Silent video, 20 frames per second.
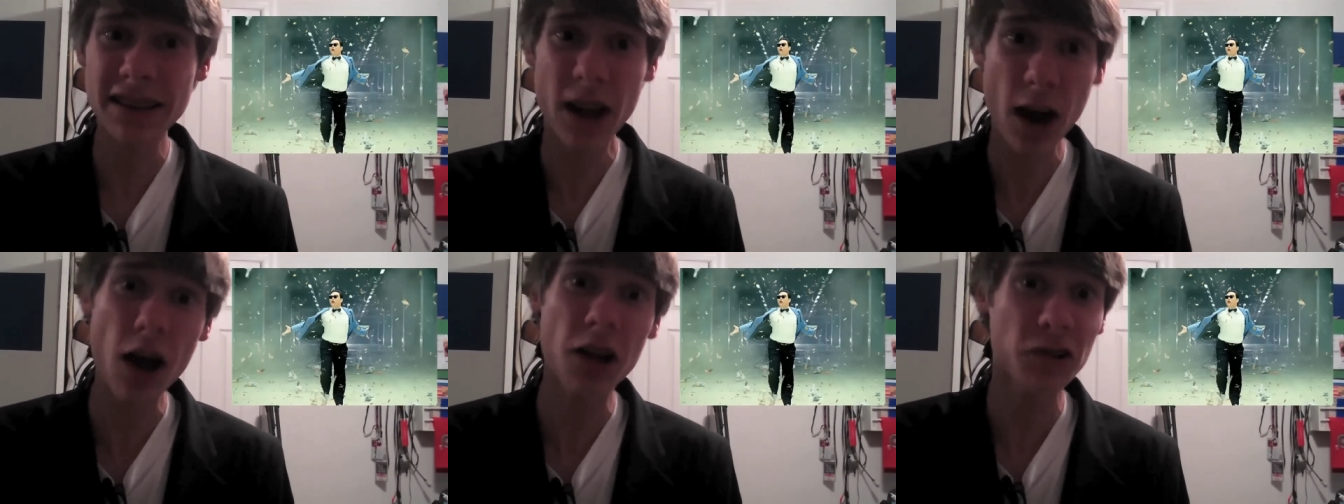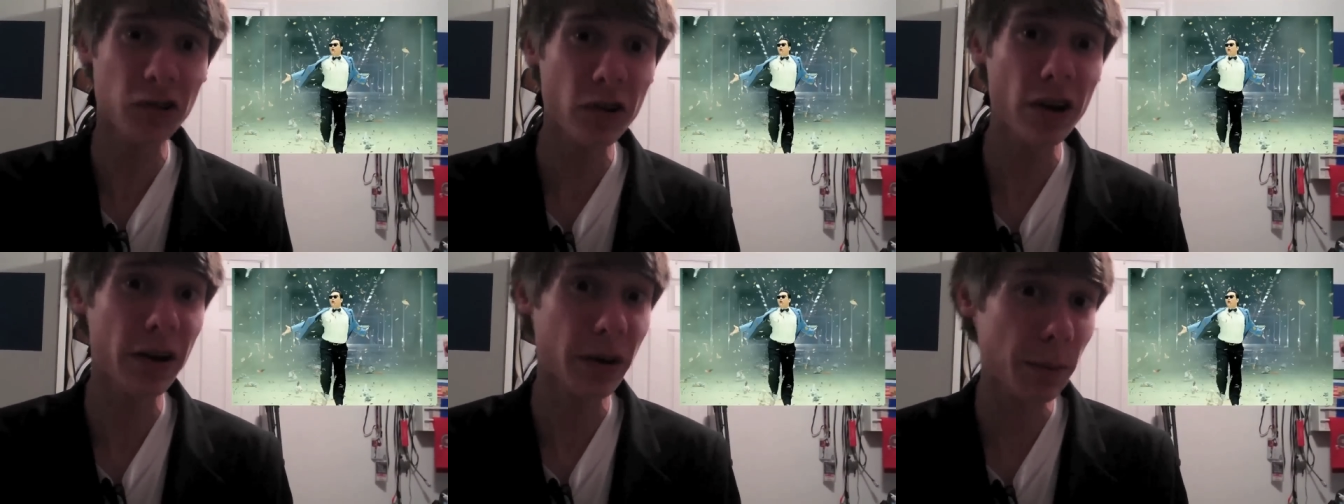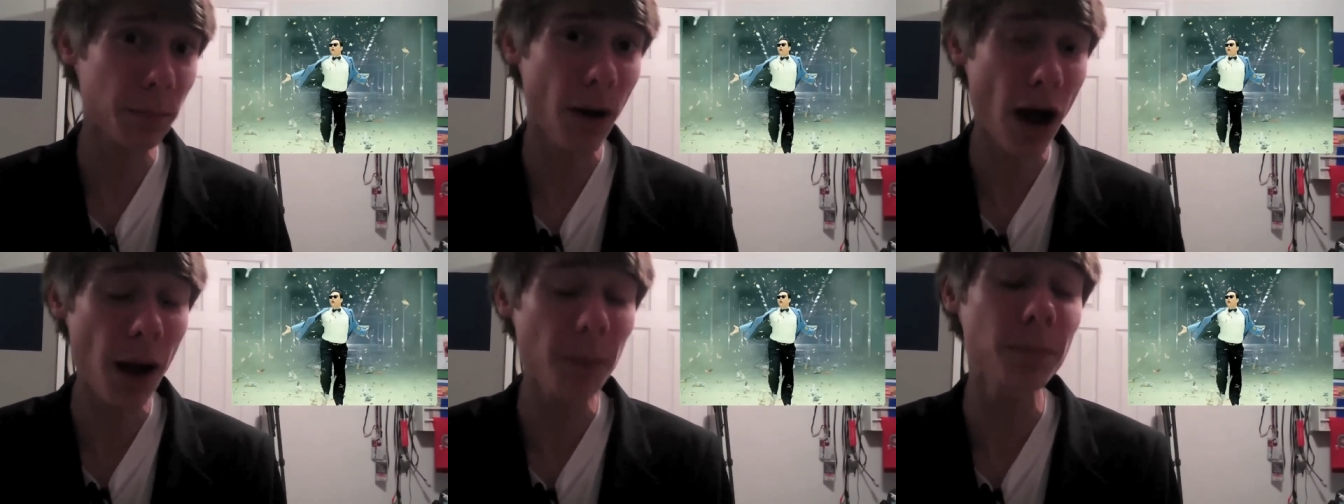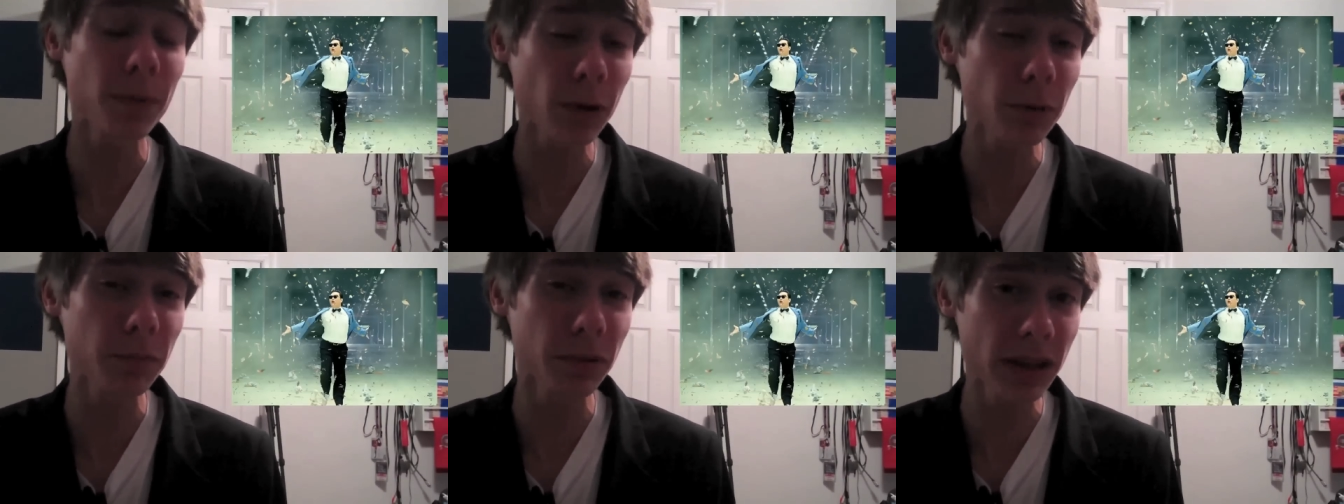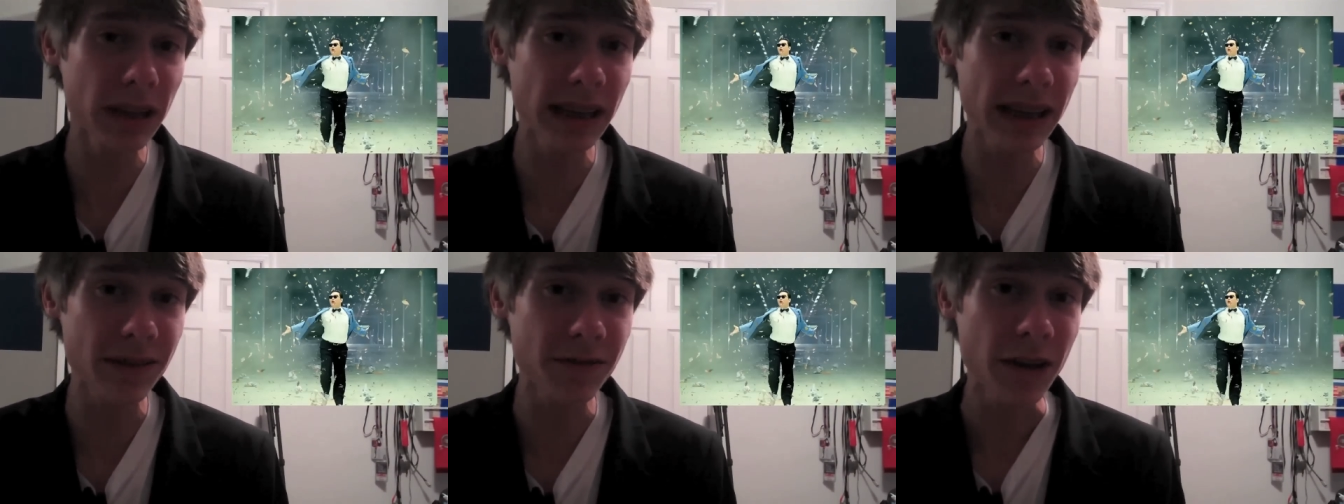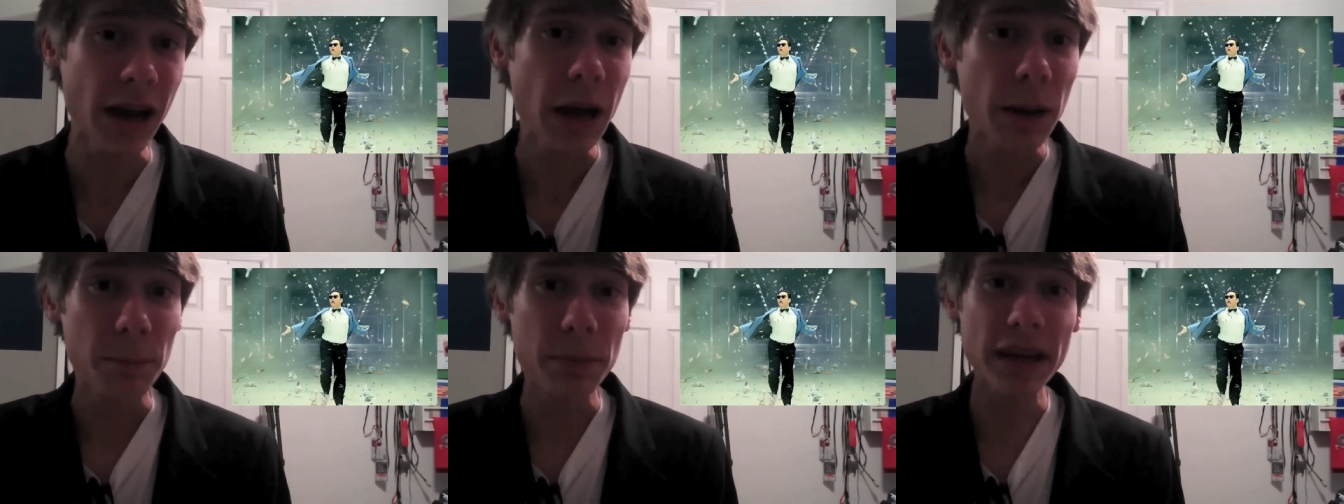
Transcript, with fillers: contrary to popular belief,